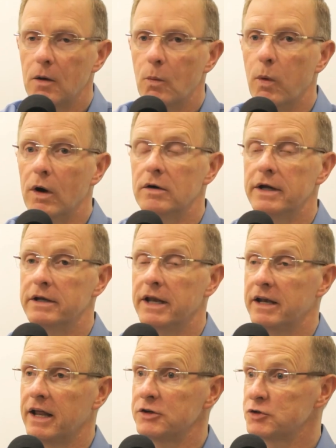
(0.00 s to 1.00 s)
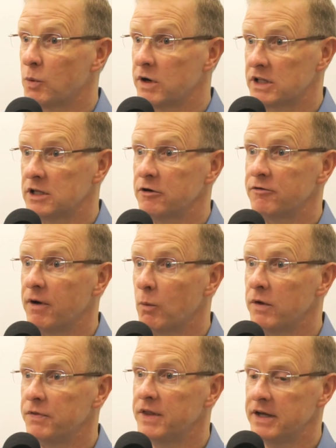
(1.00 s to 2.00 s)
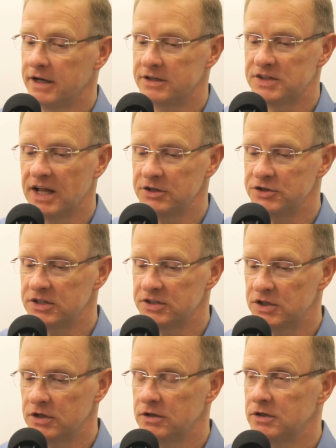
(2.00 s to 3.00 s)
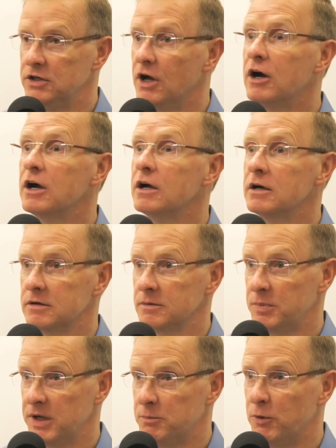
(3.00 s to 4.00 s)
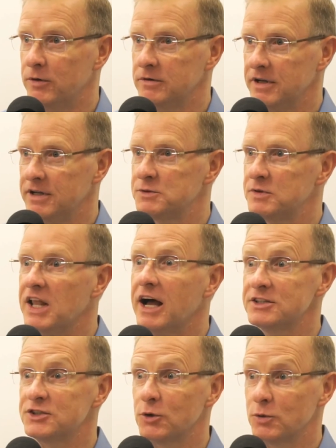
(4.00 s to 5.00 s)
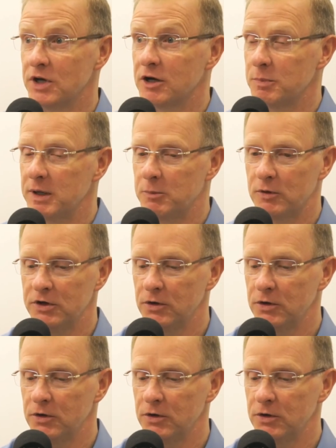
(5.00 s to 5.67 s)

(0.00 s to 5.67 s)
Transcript: Well, and, and I just want to clarify one thing. It's not just young people. Mm. It's not so young people.